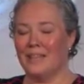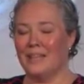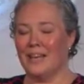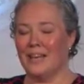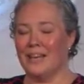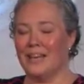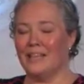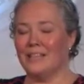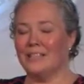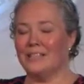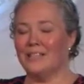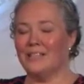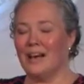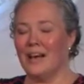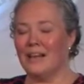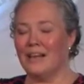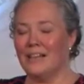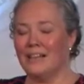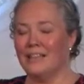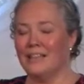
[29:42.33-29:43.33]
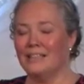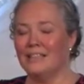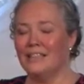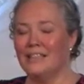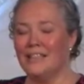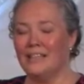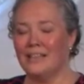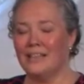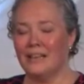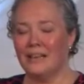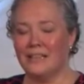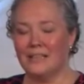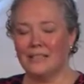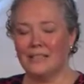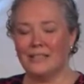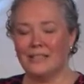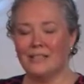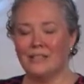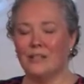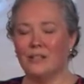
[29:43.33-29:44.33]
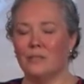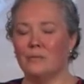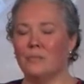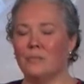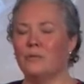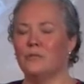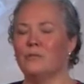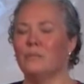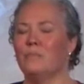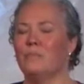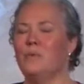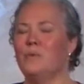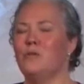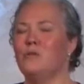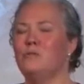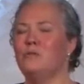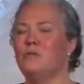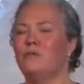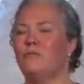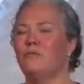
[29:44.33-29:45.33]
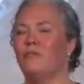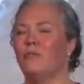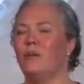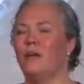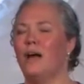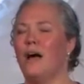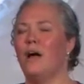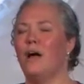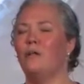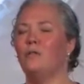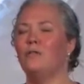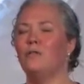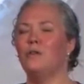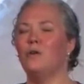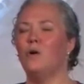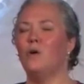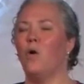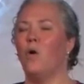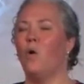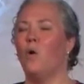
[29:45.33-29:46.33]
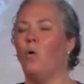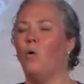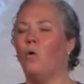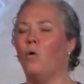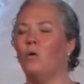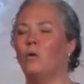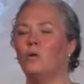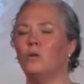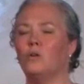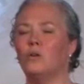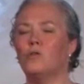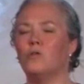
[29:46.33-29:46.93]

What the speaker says: That it is guiding and leading us into the most beautiful, healthy, whole,